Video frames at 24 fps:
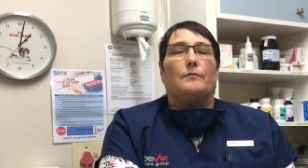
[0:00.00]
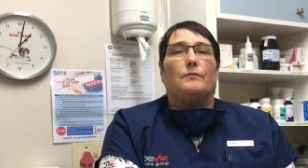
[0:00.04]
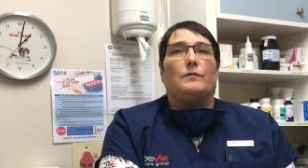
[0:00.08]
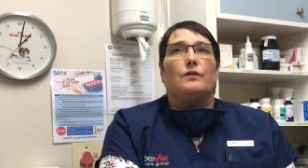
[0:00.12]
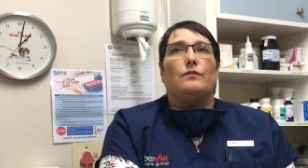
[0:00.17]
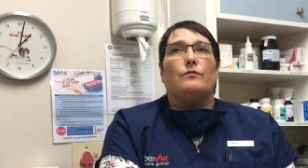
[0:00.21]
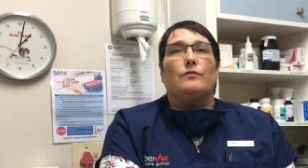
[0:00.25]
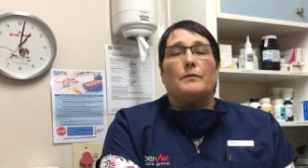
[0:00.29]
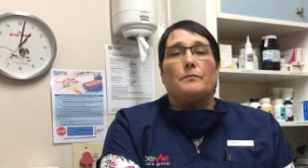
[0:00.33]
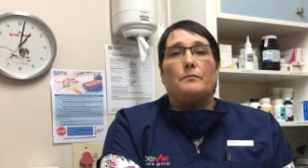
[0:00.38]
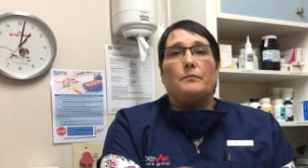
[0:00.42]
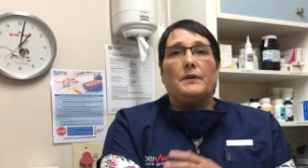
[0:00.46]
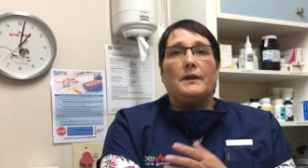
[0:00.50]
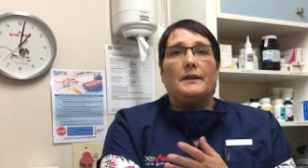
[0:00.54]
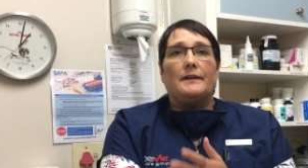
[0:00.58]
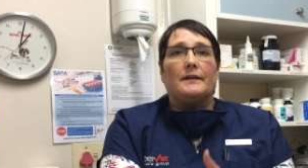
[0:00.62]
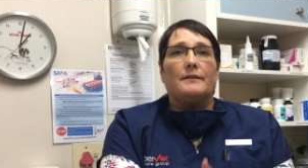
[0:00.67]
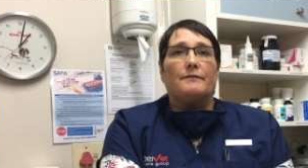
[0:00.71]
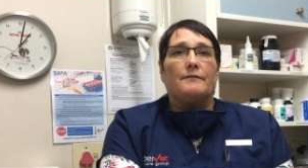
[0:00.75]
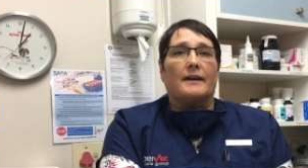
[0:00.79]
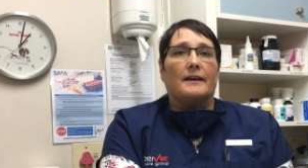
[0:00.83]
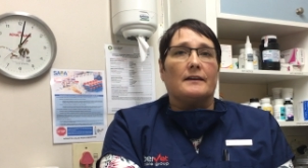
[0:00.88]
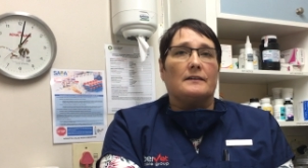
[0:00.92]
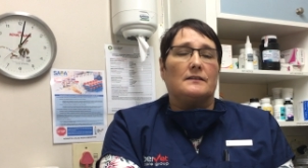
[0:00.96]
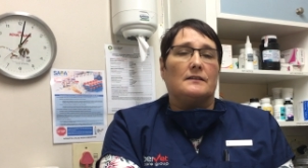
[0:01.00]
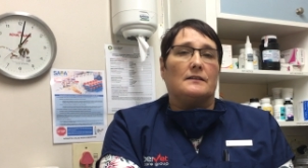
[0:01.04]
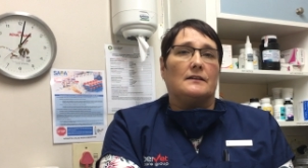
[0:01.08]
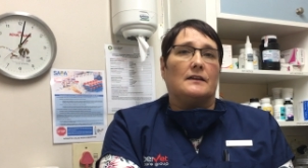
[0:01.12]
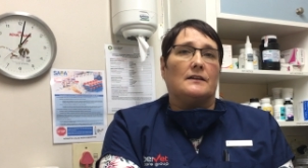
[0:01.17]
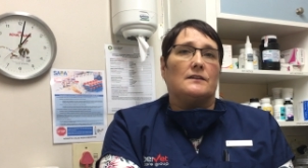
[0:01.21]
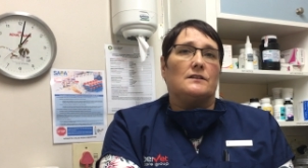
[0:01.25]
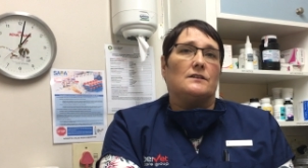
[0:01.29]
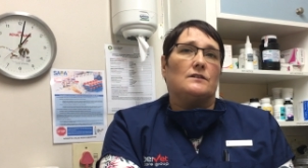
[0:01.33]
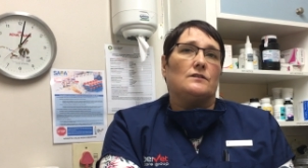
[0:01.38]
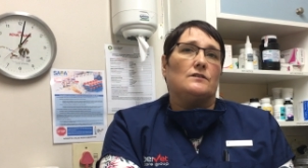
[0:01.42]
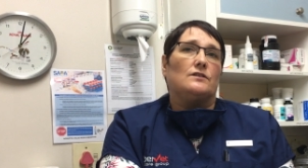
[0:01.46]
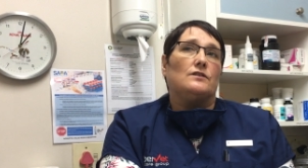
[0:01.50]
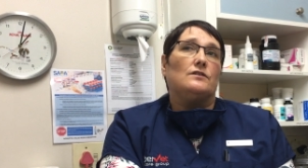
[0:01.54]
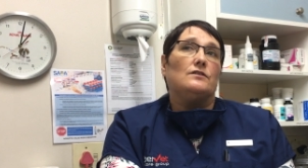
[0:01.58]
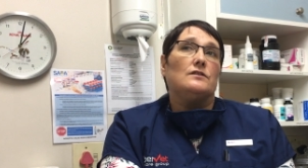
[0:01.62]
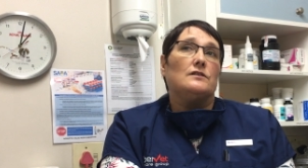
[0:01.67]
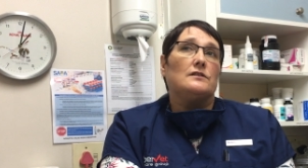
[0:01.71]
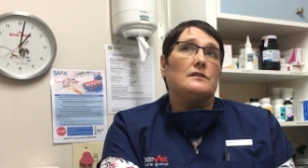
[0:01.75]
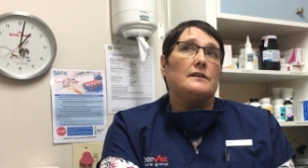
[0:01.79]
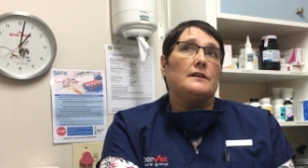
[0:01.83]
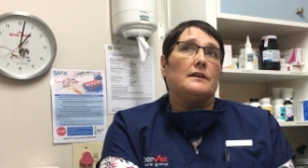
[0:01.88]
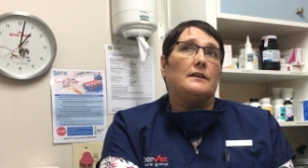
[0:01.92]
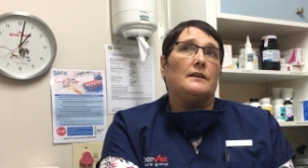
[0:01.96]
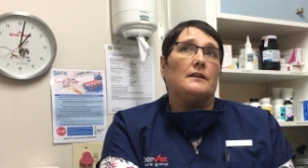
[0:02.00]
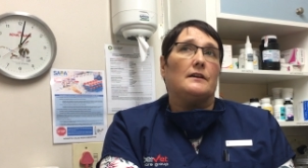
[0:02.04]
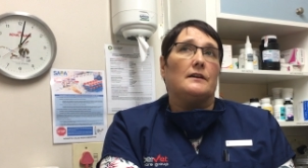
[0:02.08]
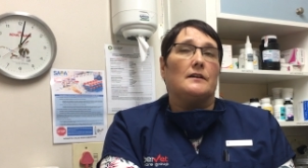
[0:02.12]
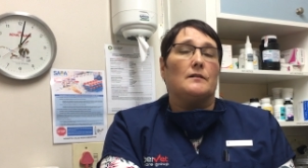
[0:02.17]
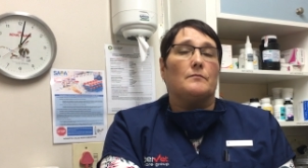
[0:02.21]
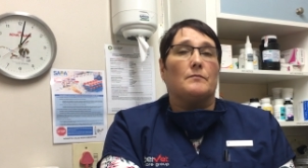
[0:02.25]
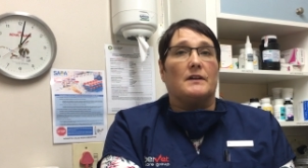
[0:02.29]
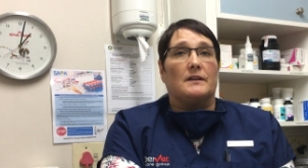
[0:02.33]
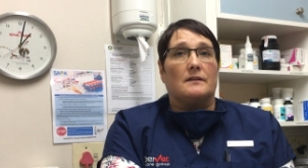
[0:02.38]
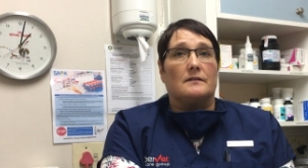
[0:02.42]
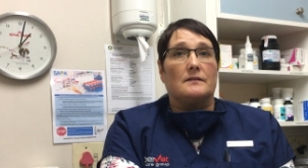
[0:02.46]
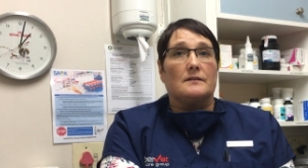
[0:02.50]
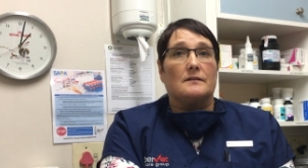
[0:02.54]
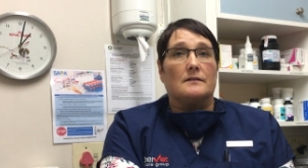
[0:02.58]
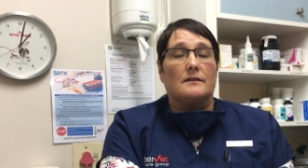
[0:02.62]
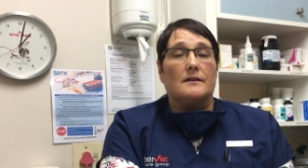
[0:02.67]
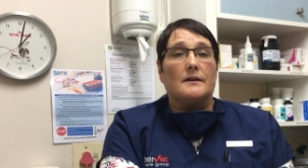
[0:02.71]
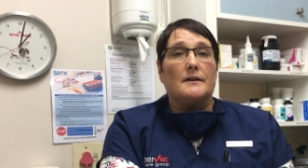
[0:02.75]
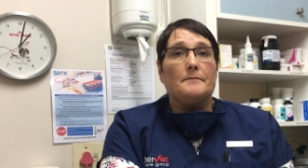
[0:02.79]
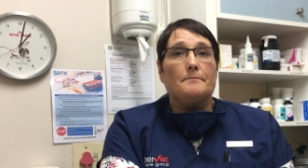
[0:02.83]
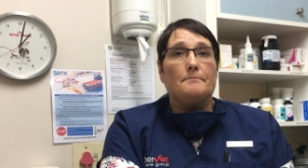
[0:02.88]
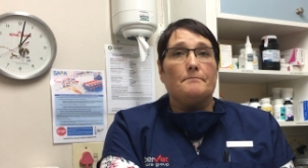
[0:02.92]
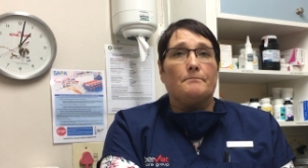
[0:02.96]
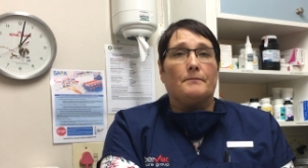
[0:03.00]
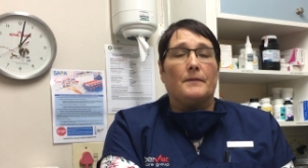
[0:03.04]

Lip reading: you repeat the vaccination usually in a month's time.